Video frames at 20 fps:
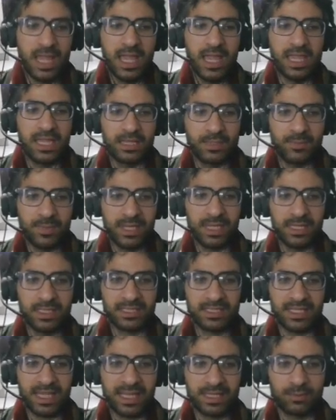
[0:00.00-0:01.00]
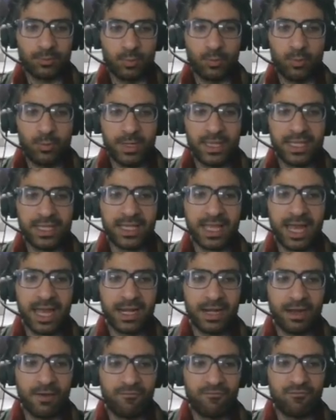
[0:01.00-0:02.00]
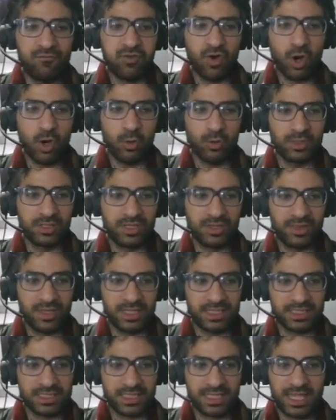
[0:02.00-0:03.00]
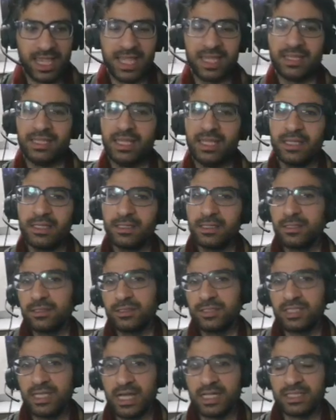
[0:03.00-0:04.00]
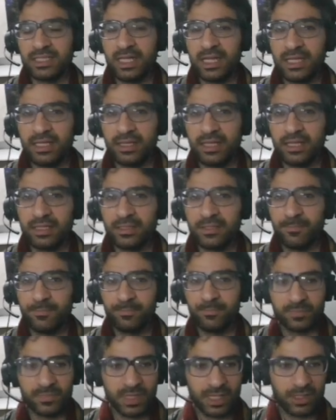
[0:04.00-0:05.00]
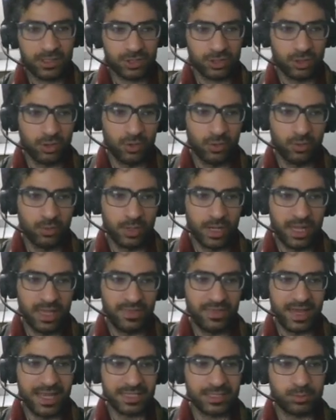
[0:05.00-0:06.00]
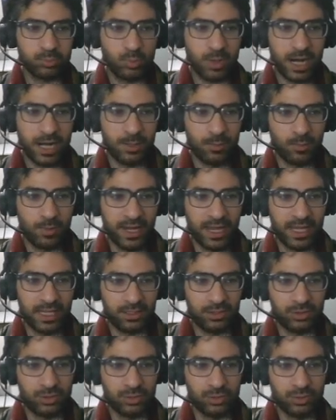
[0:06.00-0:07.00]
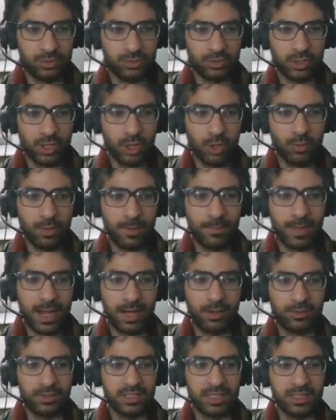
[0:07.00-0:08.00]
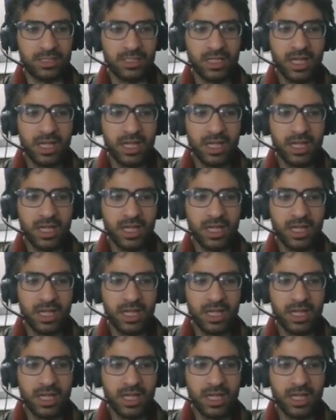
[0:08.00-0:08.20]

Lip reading: it means that we can fold this heading just like that. So that's one way to go about it.